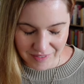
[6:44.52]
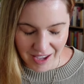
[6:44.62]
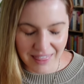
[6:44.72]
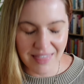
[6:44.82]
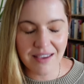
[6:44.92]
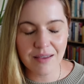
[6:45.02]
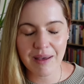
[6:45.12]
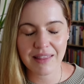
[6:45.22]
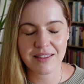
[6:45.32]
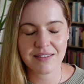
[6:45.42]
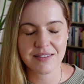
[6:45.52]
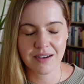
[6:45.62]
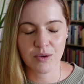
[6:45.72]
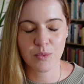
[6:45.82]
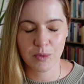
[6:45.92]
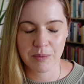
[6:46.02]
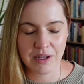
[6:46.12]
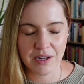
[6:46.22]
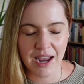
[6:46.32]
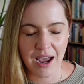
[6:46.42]
I think about this young
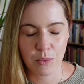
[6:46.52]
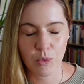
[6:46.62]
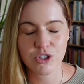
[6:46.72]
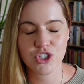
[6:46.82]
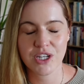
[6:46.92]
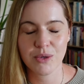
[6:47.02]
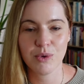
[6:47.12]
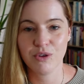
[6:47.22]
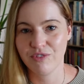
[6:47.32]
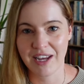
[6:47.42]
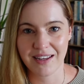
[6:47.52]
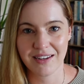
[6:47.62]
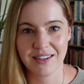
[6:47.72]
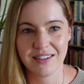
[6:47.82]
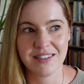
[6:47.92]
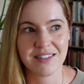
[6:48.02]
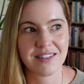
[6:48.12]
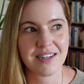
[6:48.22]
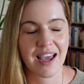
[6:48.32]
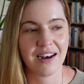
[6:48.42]
woman and what she would have needed,
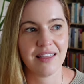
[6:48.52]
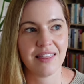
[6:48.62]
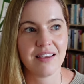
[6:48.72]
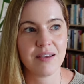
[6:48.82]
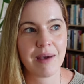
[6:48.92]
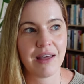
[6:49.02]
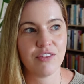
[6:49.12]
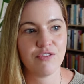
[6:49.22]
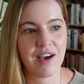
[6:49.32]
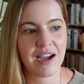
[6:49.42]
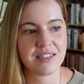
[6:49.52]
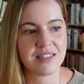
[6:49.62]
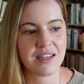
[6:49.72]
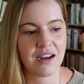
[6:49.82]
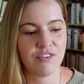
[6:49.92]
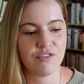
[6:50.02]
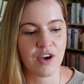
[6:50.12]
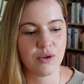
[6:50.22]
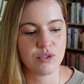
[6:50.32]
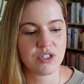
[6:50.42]
and I think about the fact that I
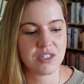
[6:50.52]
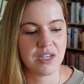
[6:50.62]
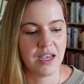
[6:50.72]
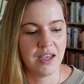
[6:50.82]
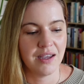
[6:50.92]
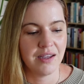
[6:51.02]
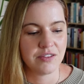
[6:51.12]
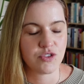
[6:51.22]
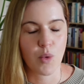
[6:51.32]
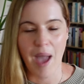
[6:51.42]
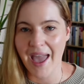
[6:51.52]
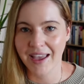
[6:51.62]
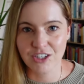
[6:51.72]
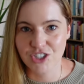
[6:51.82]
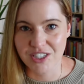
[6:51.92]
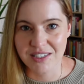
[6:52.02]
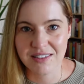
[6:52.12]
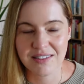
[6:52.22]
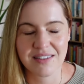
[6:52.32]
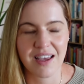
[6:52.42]
felt so
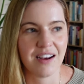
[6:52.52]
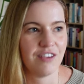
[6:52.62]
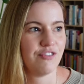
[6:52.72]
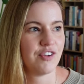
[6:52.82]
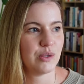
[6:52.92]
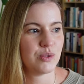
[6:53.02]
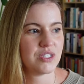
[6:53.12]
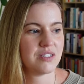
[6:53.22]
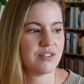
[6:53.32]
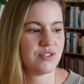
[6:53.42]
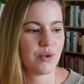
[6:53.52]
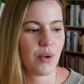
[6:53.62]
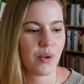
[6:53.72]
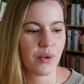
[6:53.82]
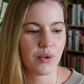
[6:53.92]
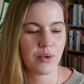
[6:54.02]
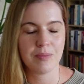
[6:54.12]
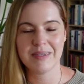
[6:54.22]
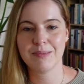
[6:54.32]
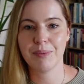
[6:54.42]
anxious and I felt so
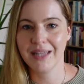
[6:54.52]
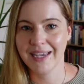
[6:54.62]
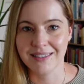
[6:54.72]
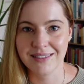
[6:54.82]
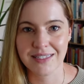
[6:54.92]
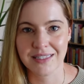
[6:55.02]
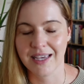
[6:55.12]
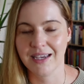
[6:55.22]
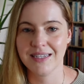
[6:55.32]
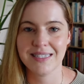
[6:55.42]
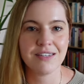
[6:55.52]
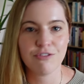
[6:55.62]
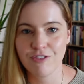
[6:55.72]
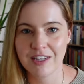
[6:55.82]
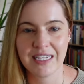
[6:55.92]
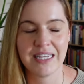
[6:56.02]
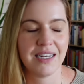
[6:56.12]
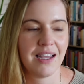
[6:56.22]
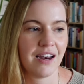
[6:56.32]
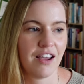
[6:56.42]
misplaced and like I didn't fit
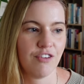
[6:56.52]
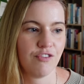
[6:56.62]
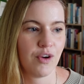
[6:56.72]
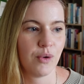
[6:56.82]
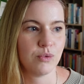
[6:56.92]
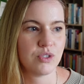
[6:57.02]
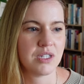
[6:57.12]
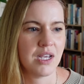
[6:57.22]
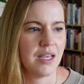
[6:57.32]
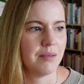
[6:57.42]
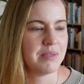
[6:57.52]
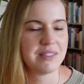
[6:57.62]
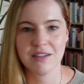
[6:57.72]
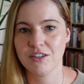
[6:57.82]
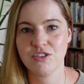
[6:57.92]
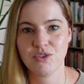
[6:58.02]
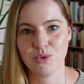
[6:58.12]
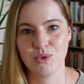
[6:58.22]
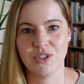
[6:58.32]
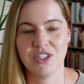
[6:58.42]
in and I felt
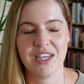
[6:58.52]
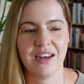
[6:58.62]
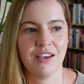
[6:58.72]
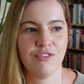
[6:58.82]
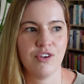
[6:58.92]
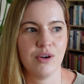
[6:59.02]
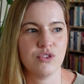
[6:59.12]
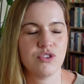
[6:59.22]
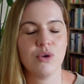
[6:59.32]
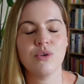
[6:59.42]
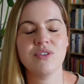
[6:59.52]
misunderstood and I felt so